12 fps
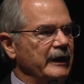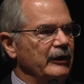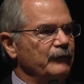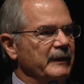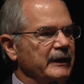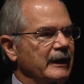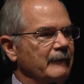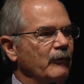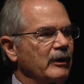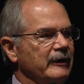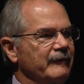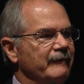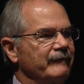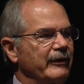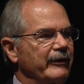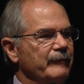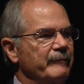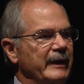has become one of the
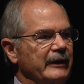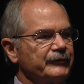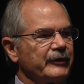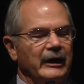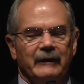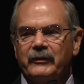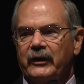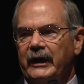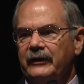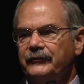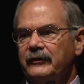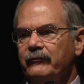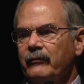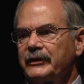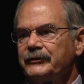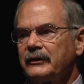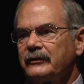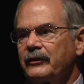very best comprehensive
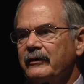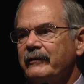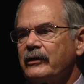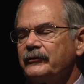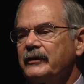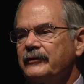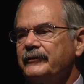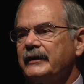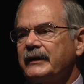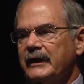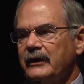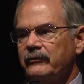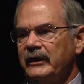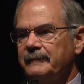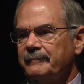regional universities in the country.